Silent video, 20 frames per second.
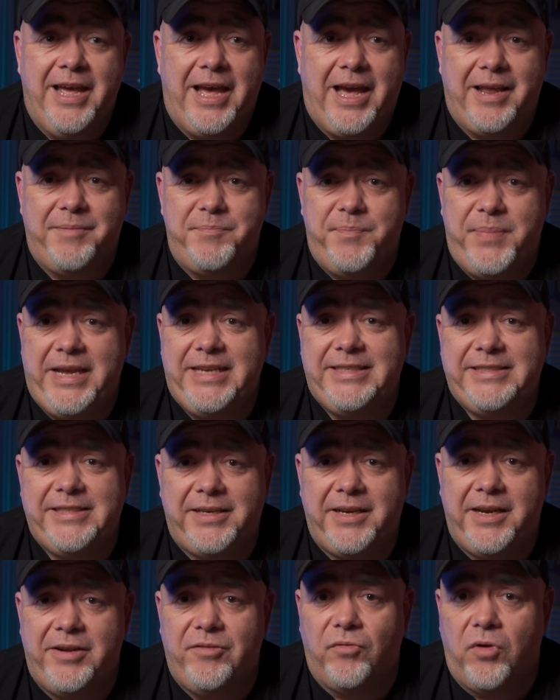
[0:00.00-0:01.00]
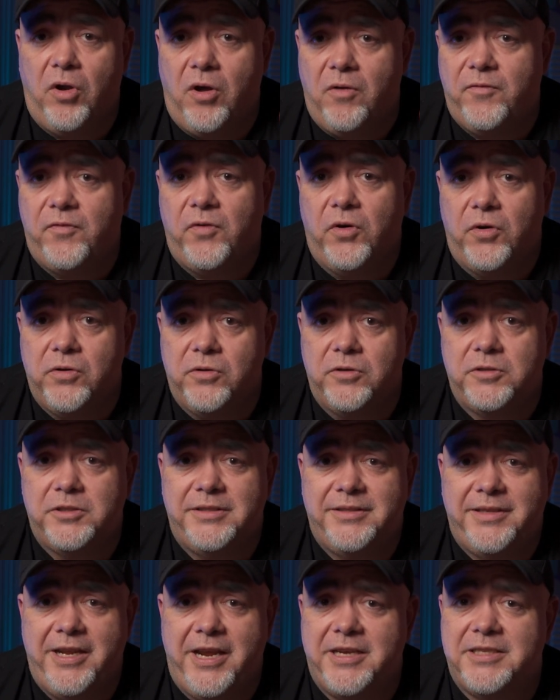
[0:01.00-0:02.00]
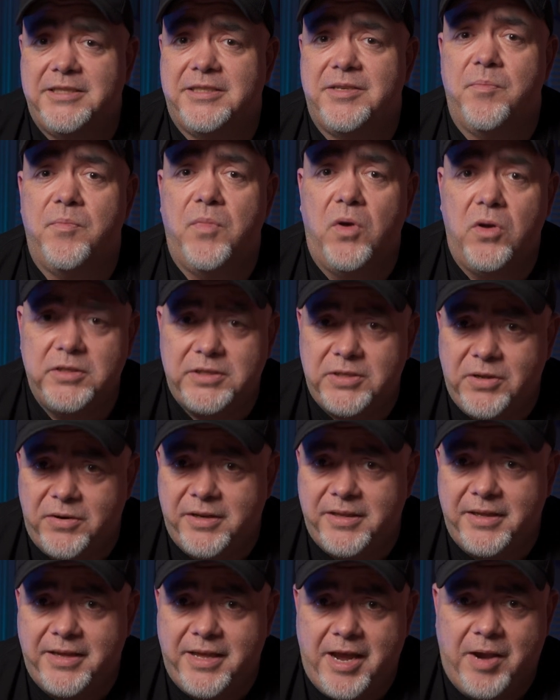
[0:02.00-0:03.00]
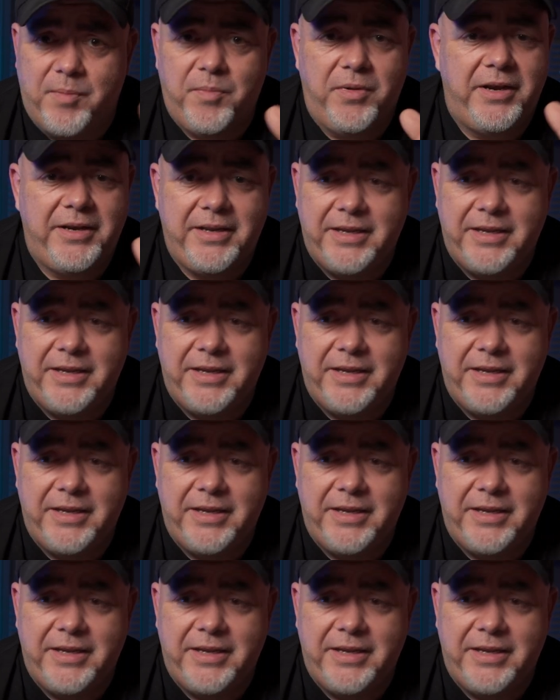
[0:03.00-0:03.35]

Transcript: and basically RAW photos takes the most out of the camera.